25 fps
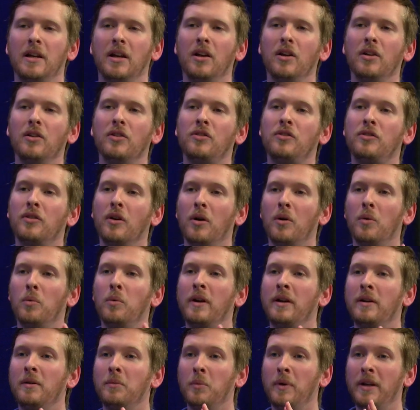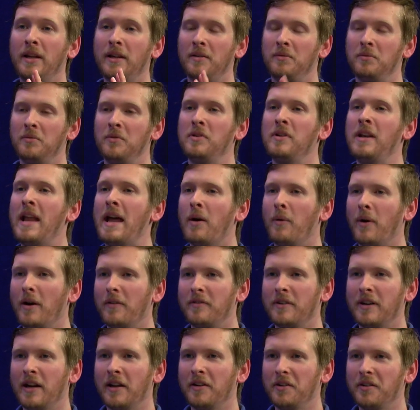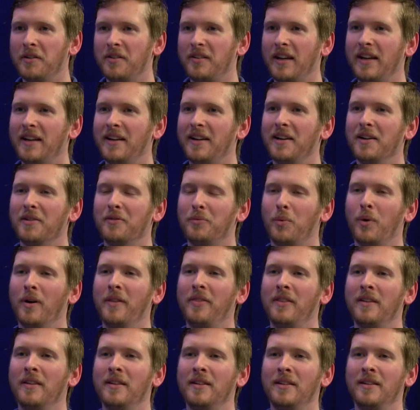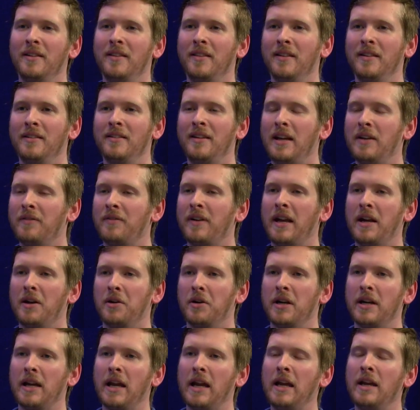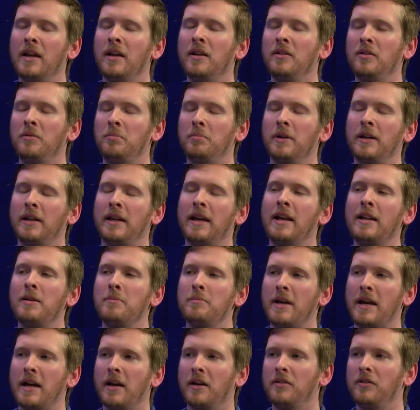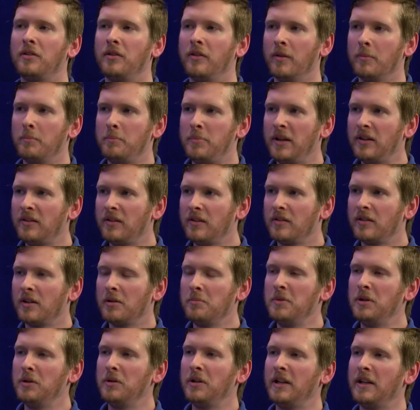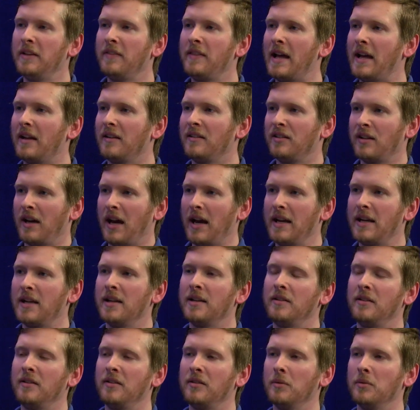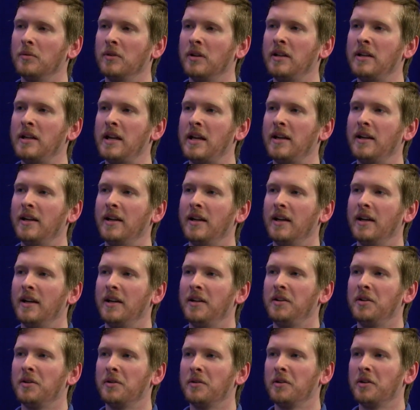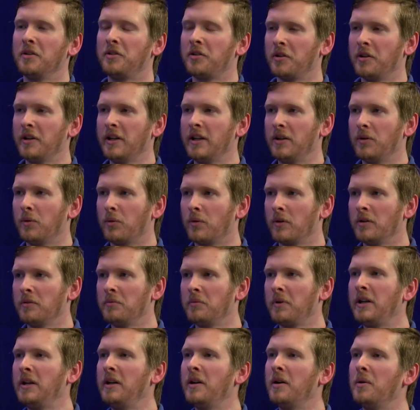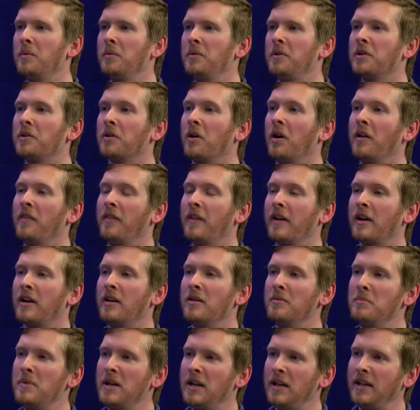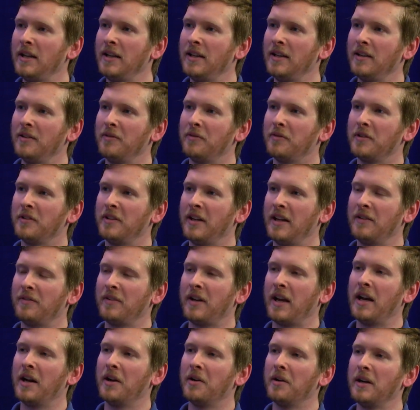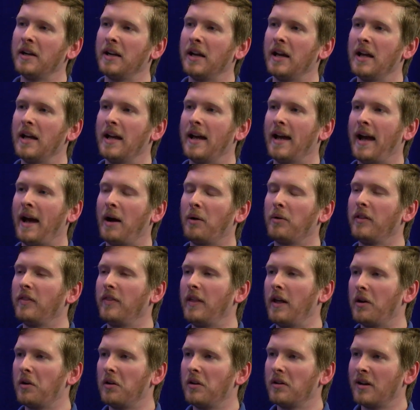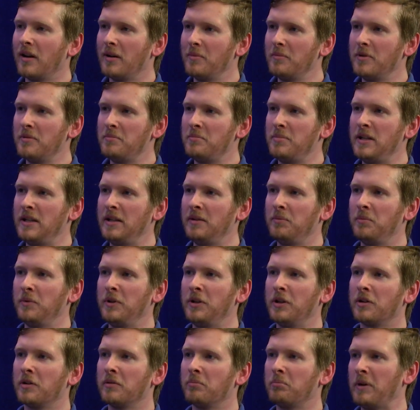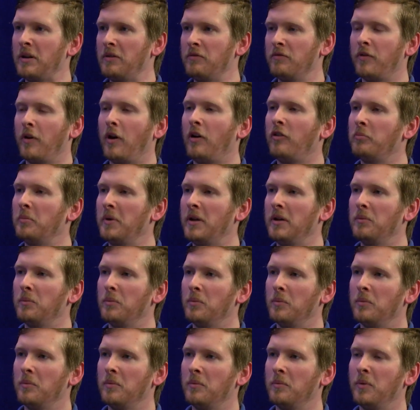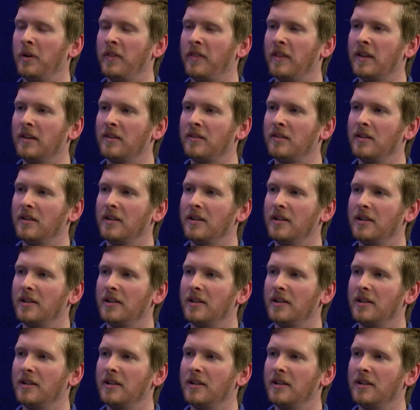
So we, we now have an understanding of what the, the day of caring is, but getting back to the business community and that tie-in. So Lynnette, you're an attorney at Orr & Reno, you're on the committee for Day of Caring. How did that all come to be, your involvement with this?